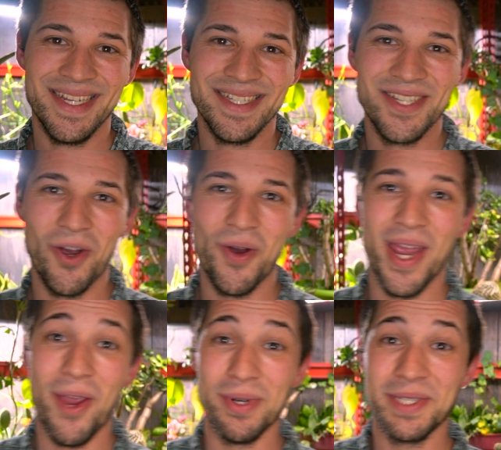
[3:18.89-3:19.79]
So
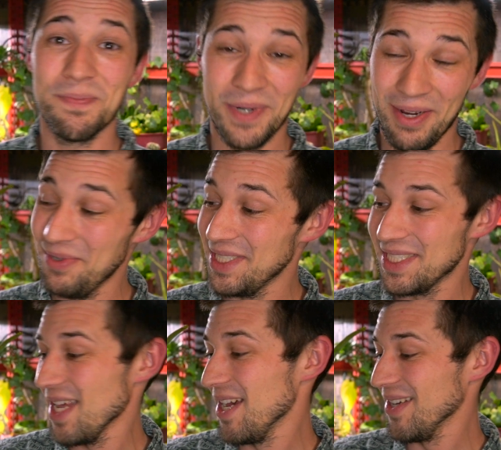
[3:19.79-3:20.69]
it was it
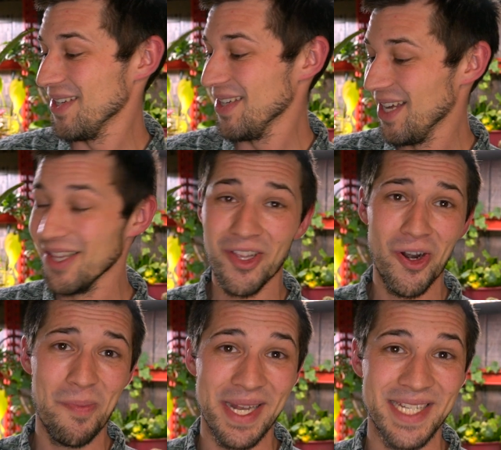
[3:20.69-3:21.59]
was uh, a
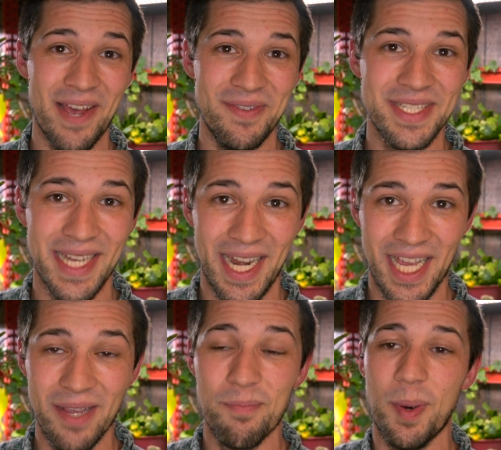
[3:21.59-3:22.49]
little bit
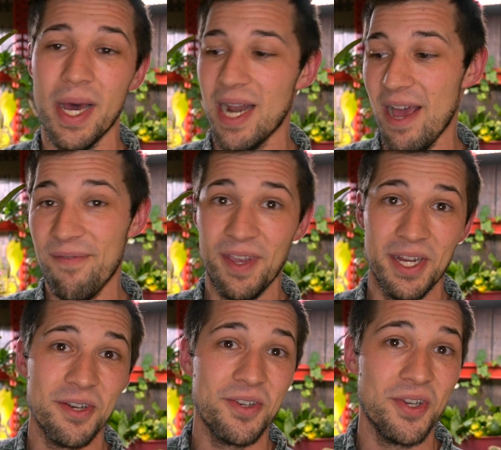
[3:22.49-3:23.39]
devastating, but I
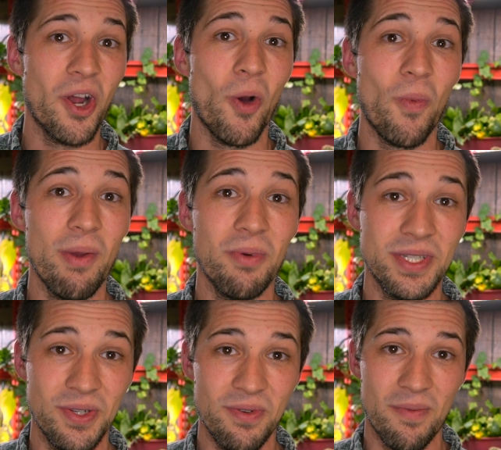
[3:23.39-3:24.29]
figured, you know, we would
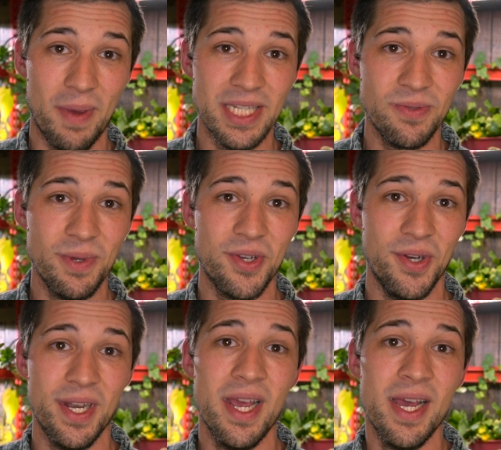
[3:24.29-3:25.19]
do the best we
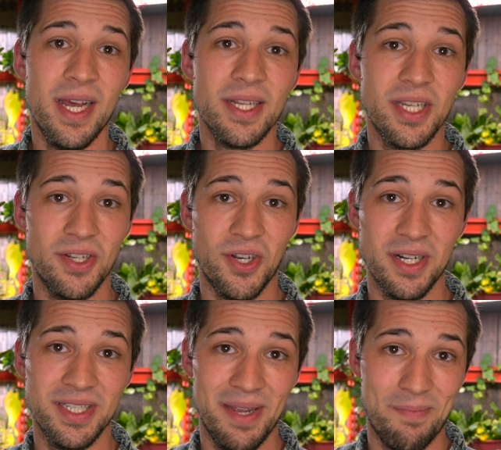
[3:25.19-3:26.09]
could to
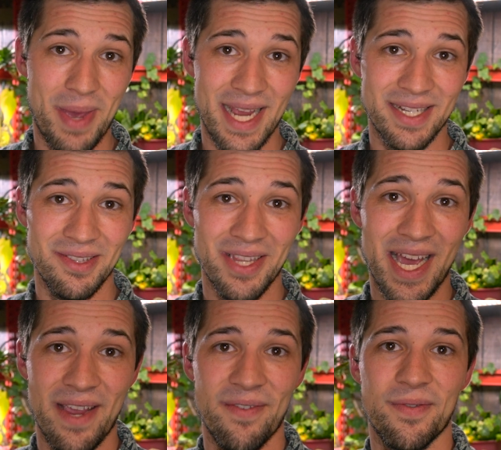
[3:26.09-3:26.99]
nurse it back to life.